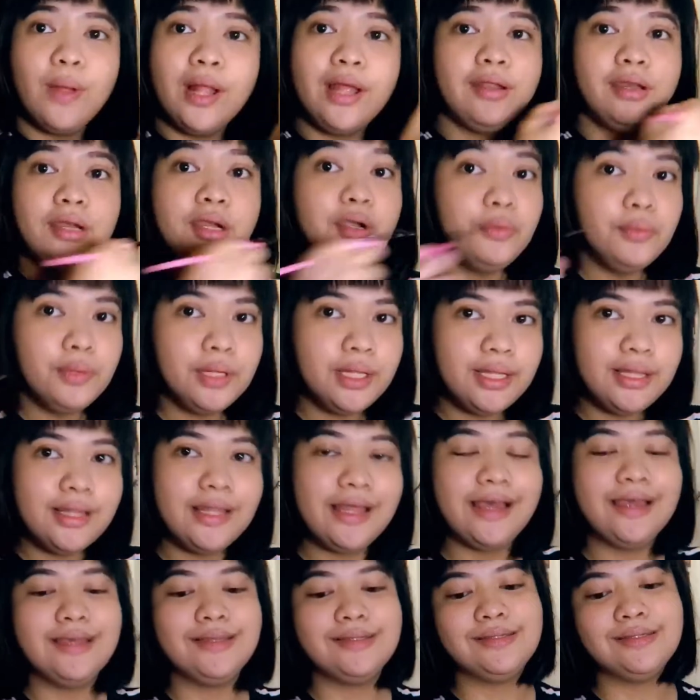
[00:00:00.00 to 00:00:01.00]
I didn't
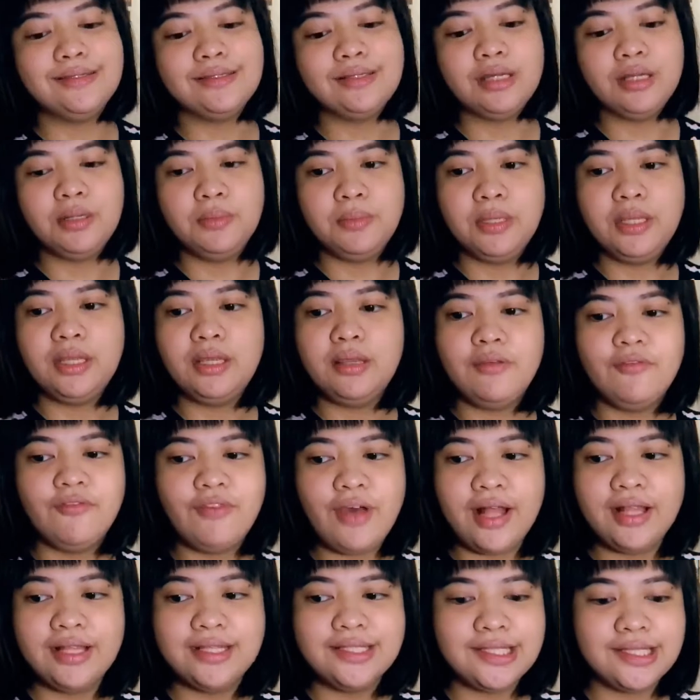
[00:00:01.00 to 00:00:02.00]
realize it's gonna be
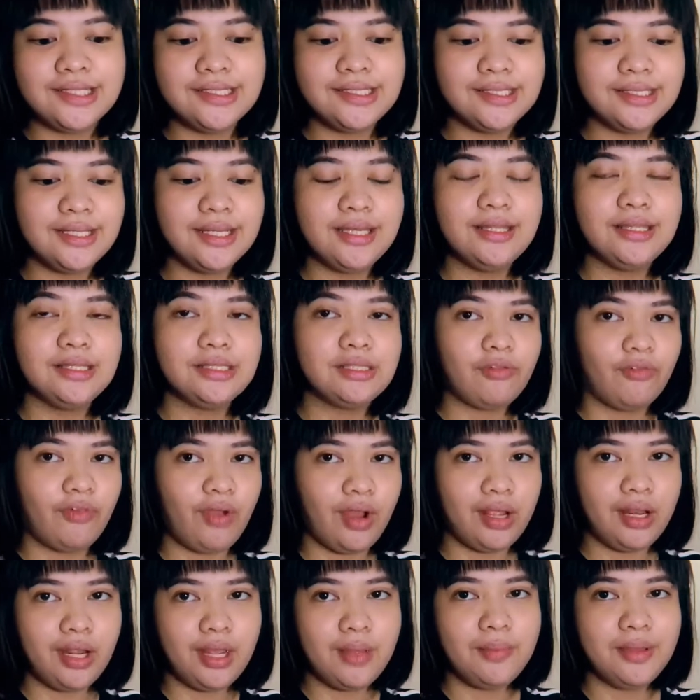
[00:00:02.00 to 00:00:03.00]
Valentine's Day this
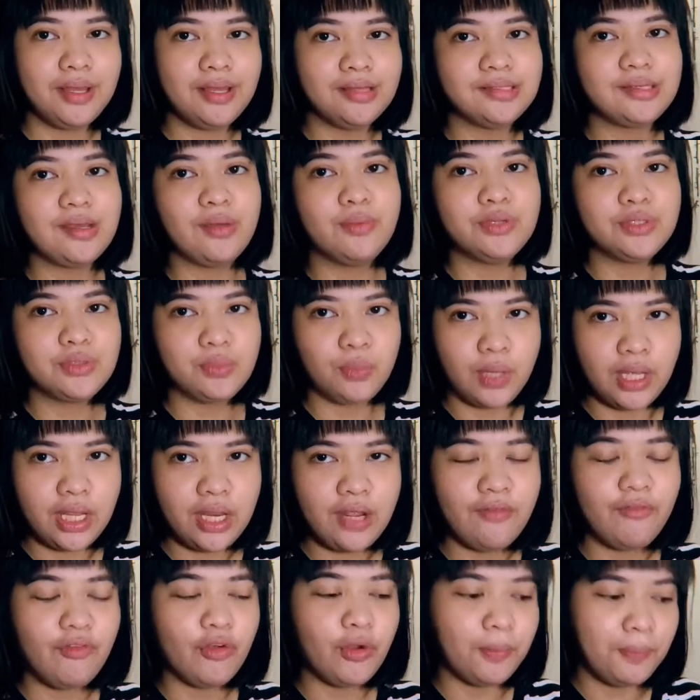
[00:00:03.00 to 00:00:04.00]
Friday because I was
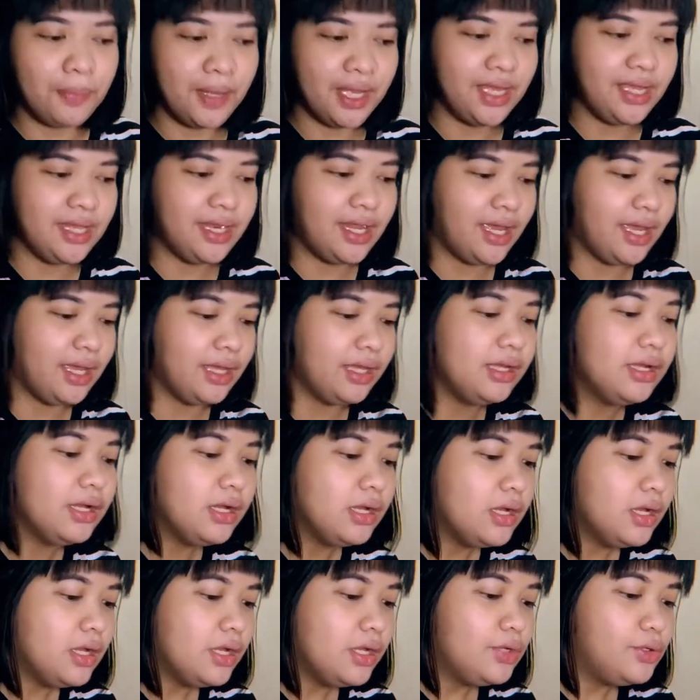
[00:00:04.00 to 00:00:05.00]
waiting for payday.
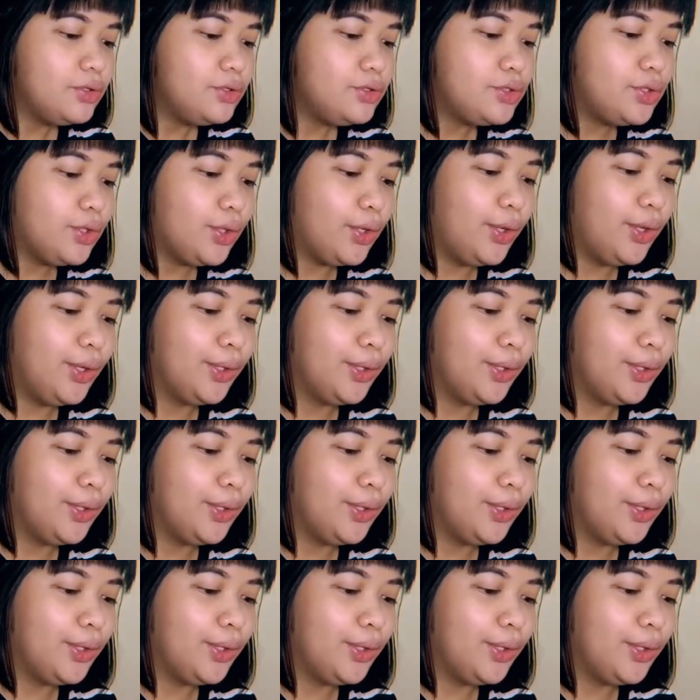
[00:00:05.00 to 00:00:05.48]
So